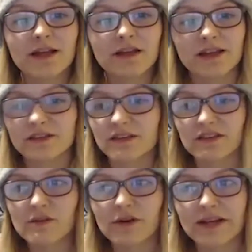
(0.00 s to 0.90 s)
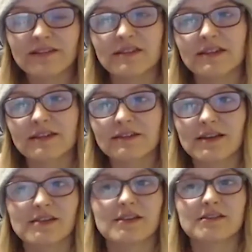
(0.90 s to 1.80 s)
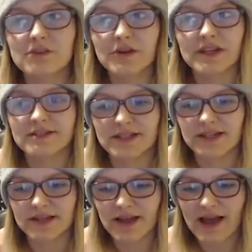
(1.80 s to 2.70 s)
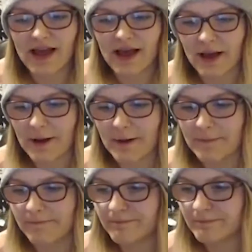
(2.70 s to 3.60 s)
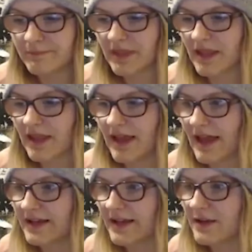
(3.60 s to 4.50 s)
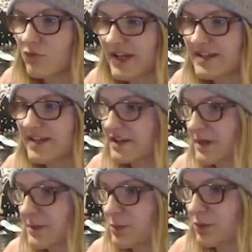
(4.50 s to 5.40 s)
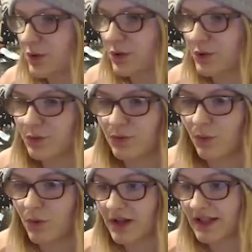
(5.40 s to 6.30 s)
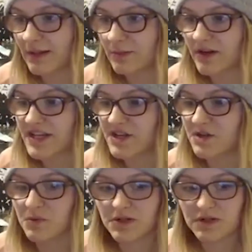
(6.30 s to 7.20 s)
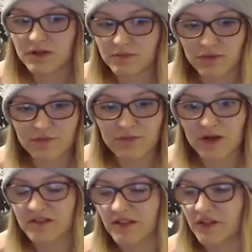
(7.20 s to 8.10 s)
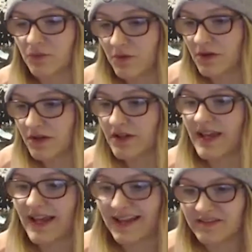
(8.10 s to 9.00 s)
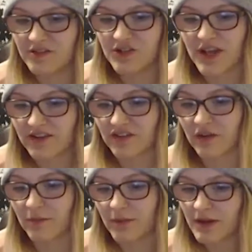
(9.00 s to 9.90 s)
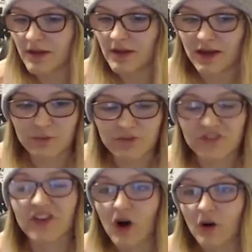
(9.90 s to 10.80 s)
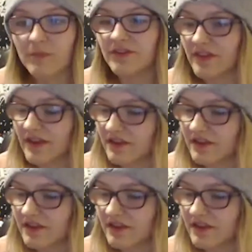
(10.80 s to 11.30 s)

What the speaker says: It's not easy. It's not easy. And it really takes people who want to collaborate, who want to move past it, who want to interject some, I don't want to say common sense,